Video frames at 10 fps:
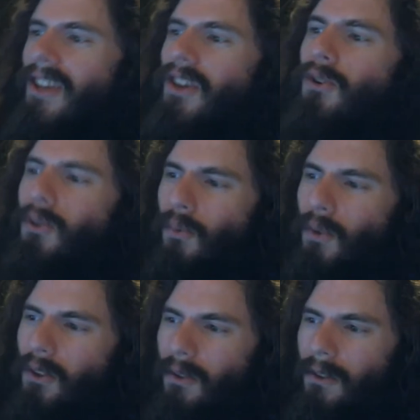you
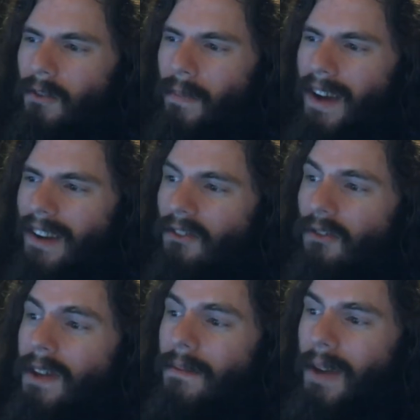with respect,
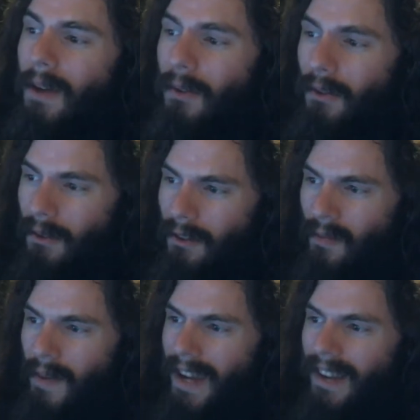treat me with
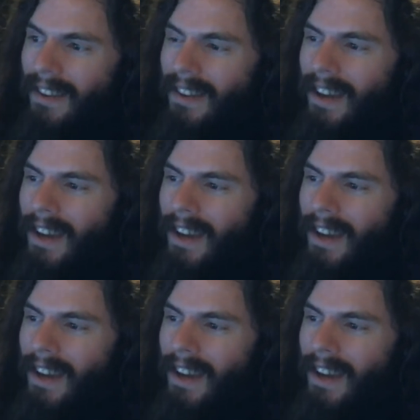respect